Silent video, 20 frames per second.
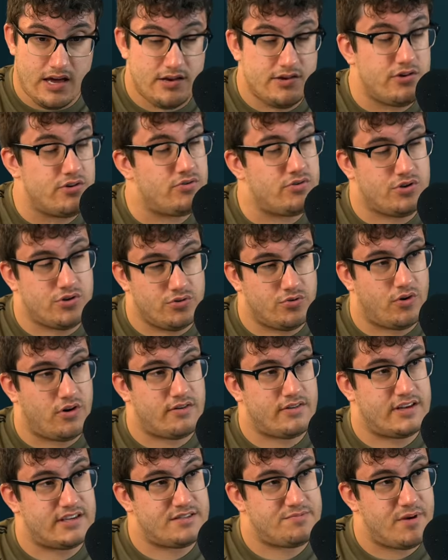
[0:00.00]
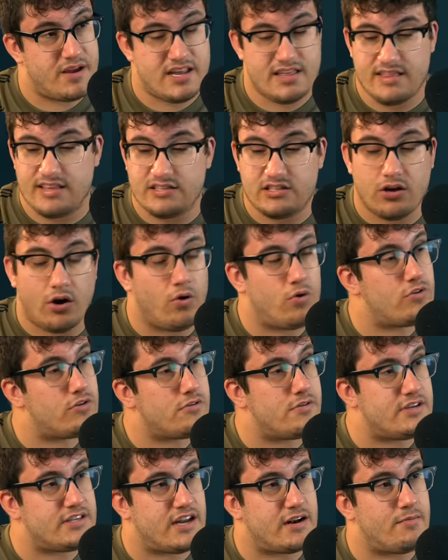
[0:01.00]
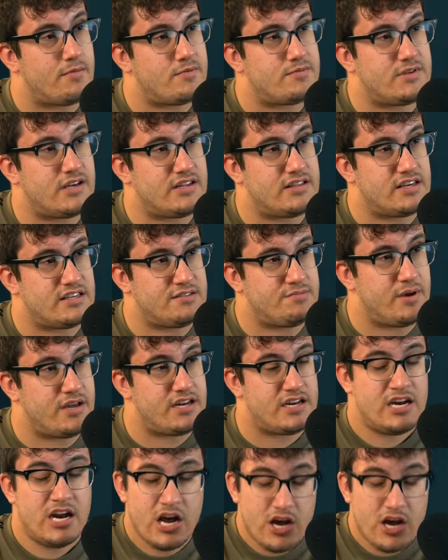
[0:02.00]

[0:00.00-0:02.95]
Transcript: And you do all that spending. That's the only reason I'm upset at that spending.